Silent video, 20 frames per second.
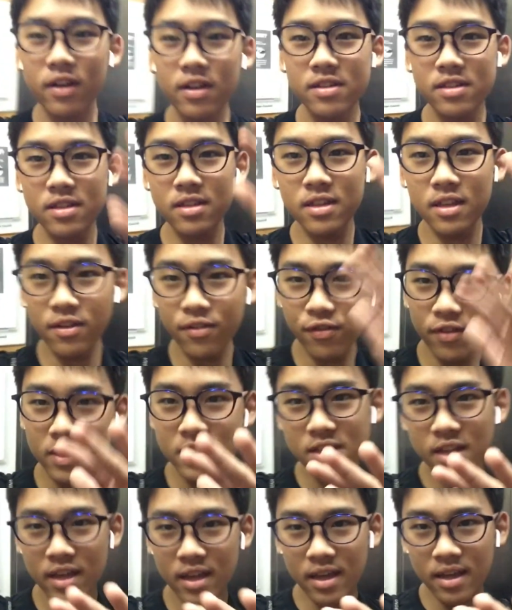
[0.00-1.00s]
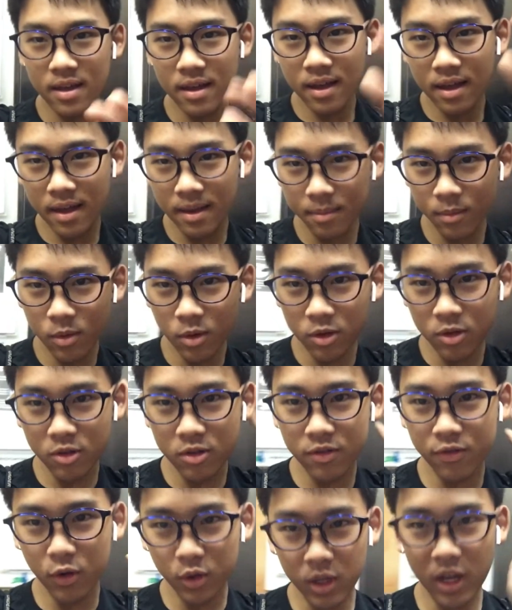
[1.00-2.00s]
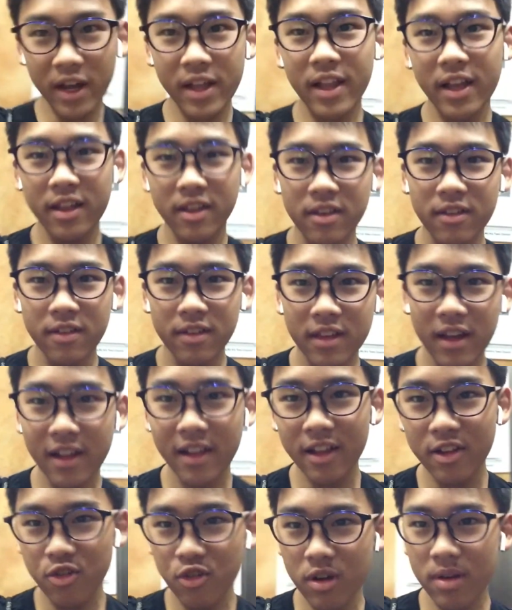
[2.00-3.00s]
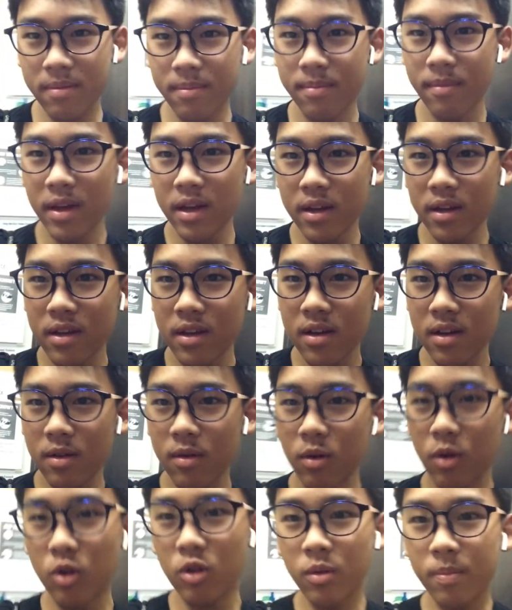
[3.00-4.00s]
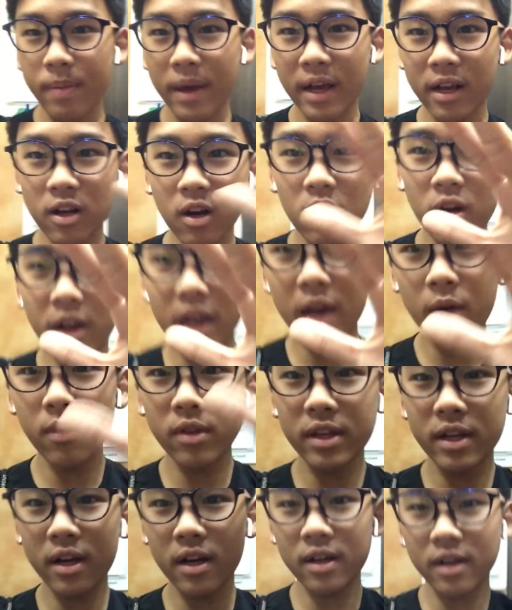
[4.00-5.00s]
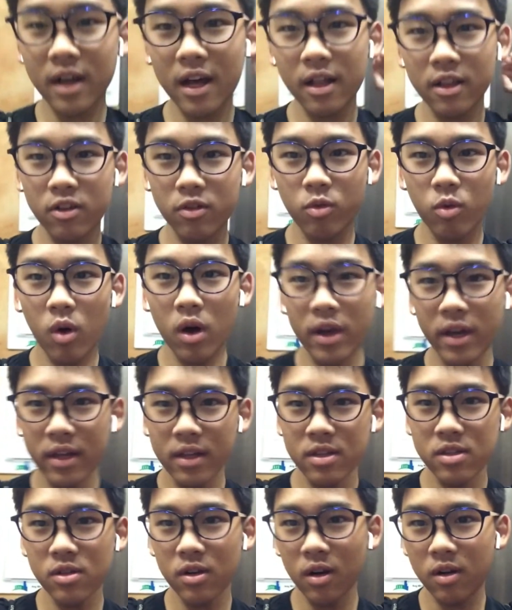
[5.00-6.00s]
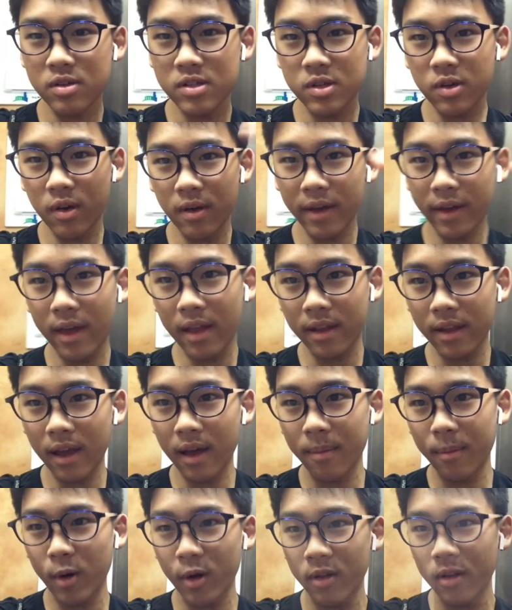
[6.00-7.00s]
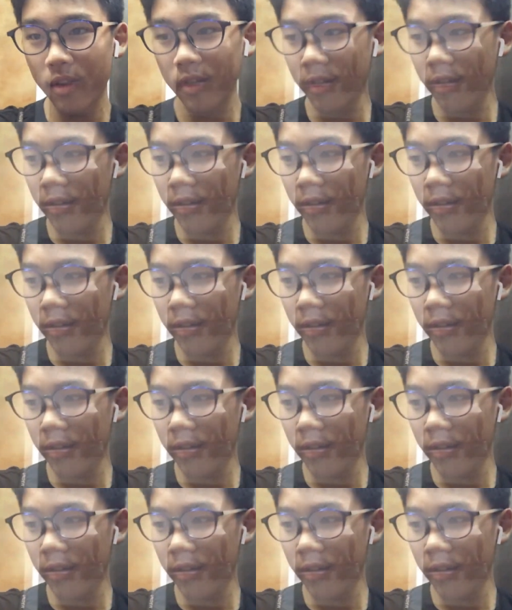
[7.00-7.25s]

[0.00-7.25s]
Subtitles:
first day, I'm going for Thailand trip. We'll go to Bangkok and we'll take a car to HUA HIN, so I'll see you at the airport.